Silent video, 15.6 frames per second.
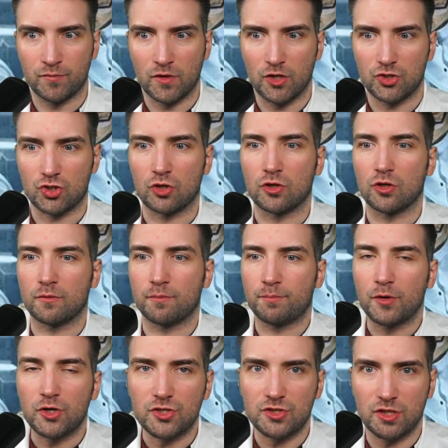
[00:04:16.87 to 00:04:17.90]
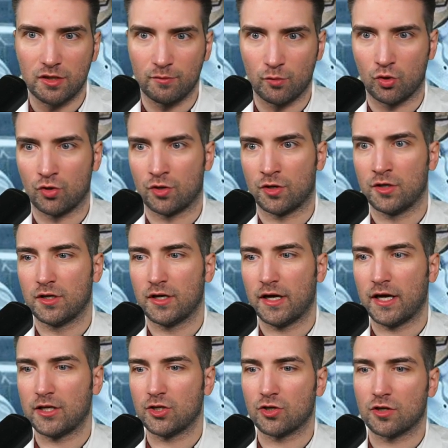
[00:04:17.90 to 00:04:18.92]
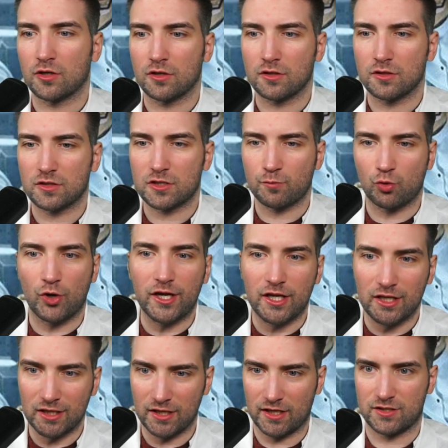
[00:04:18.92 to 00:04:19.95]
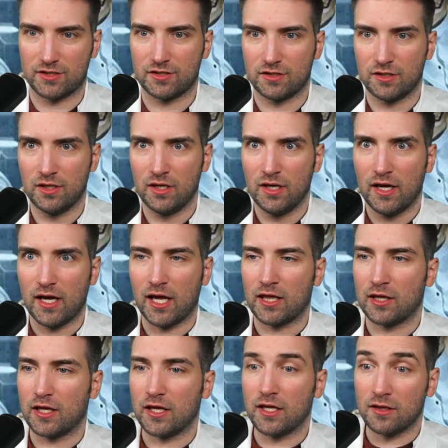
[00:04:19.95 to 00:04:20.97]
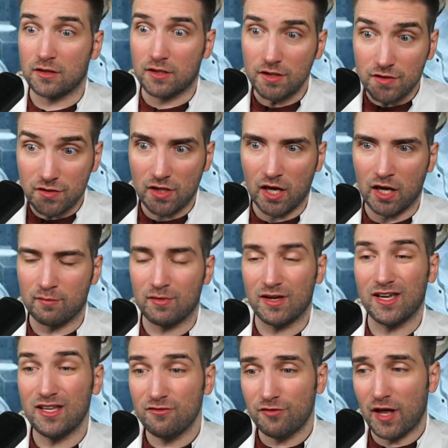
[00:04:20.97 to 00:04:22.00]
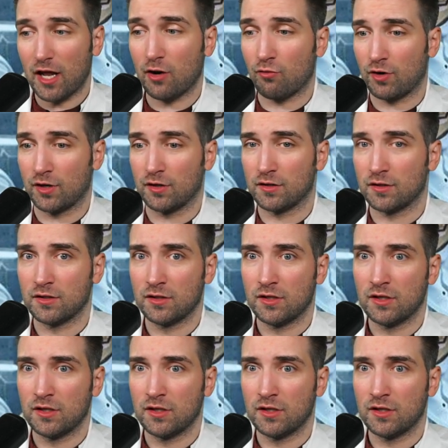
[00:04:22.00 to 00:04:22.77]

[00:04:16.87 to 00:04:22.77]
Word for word: So you're bursting more and you're spraying less. And in this game, in Valorant,